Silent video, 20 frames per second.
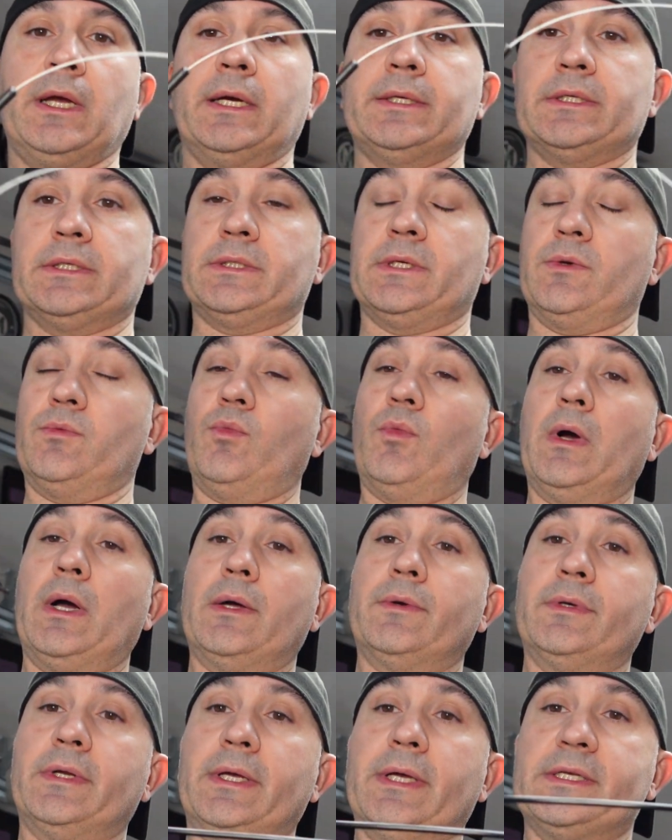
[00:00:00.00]
I just
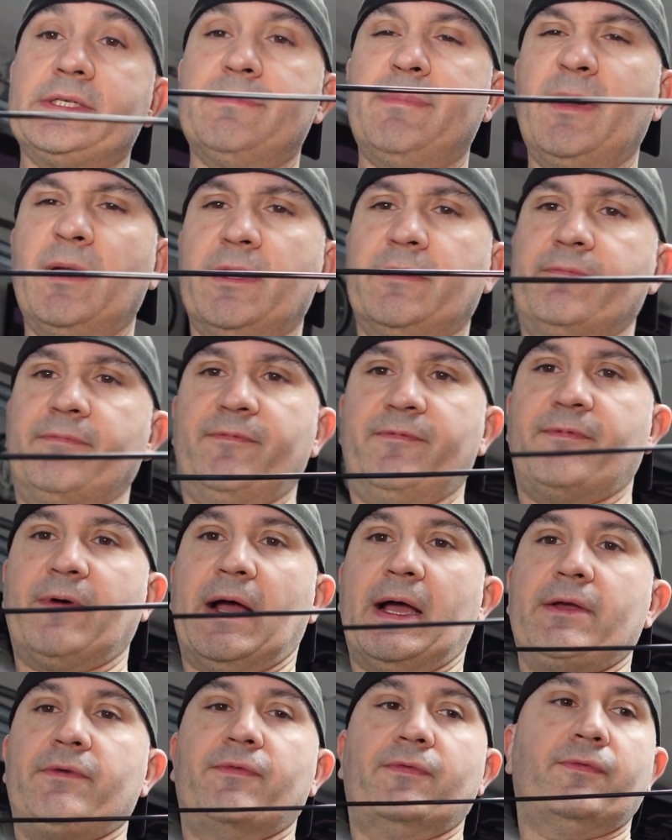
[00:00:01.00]
unwound it. It's about a
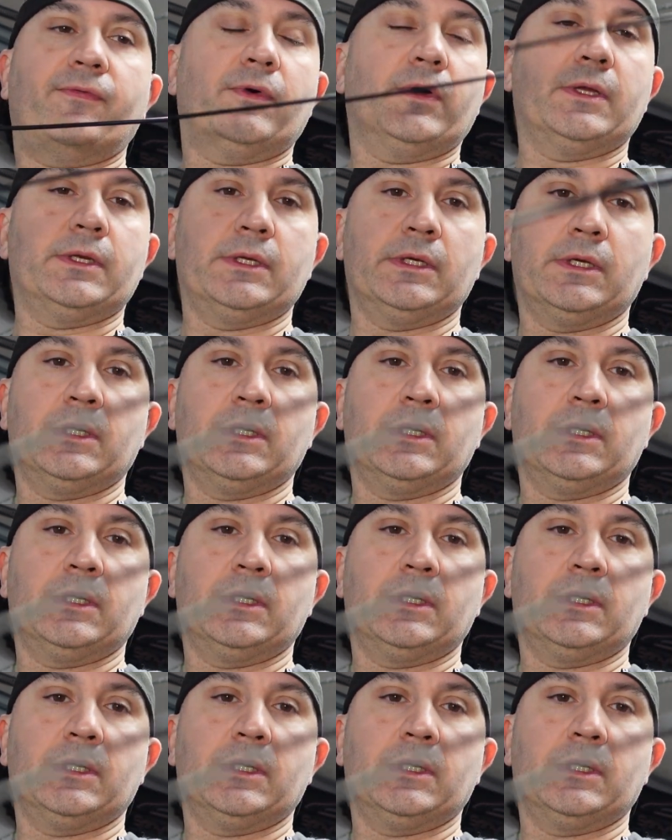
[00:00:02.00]
5-foot